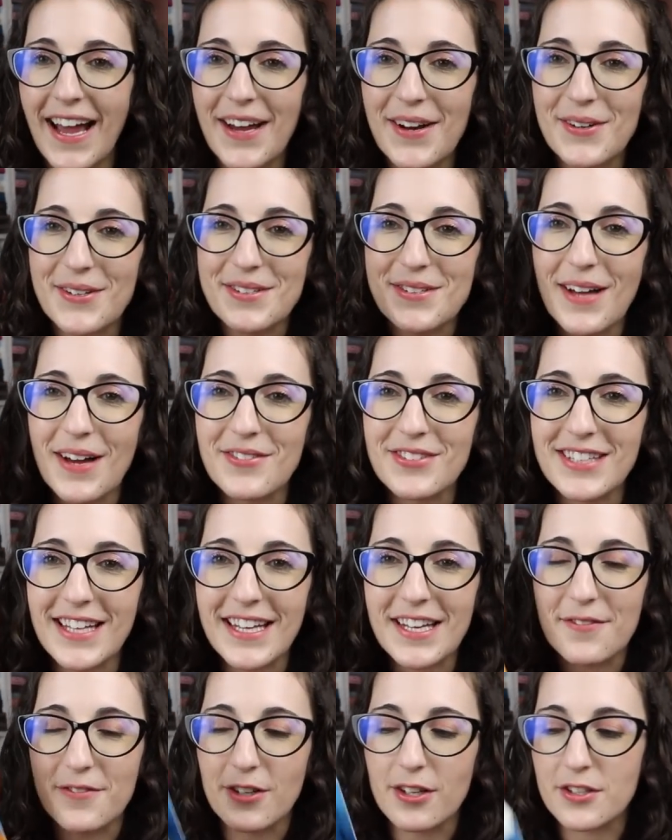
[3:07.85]
I also have A
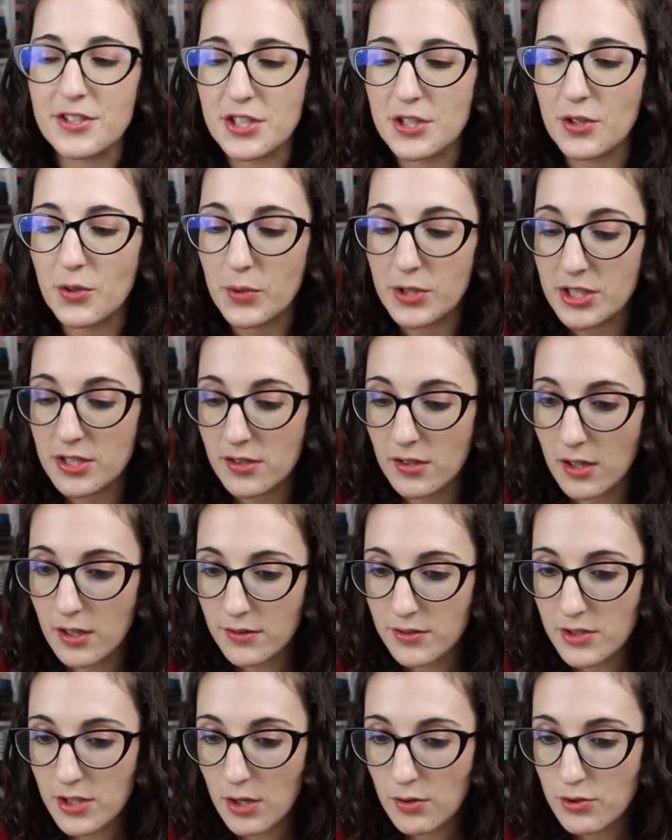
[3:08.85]
Lady for a Duke, which is
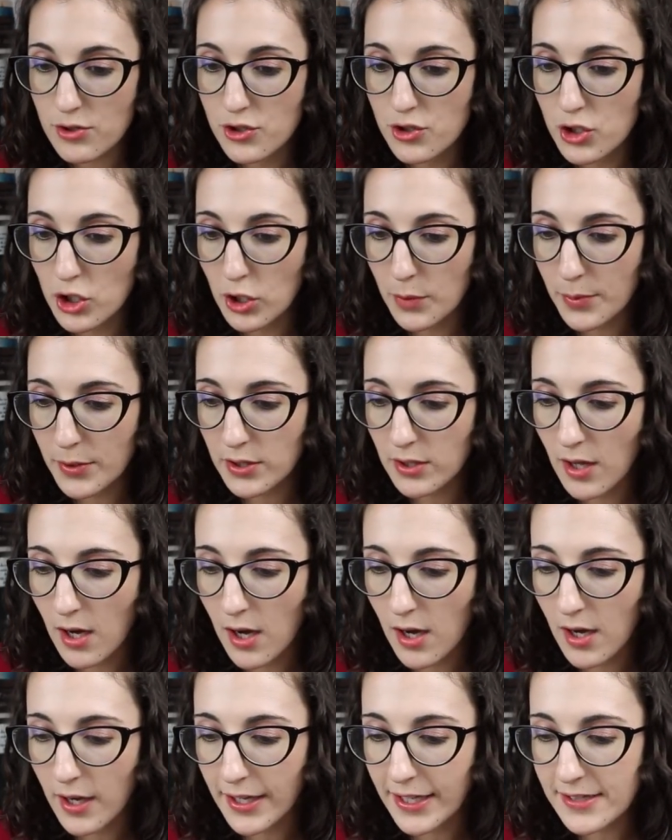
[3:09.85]
also super
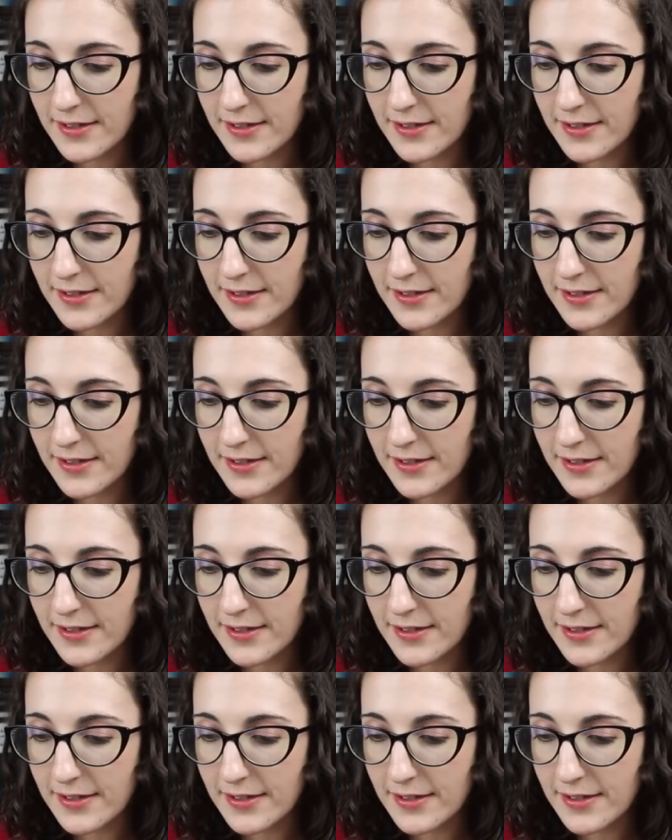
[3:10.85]
long.